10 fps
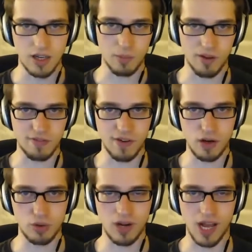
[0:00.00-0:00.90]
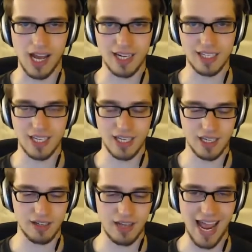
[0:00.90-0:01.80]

my phone, I can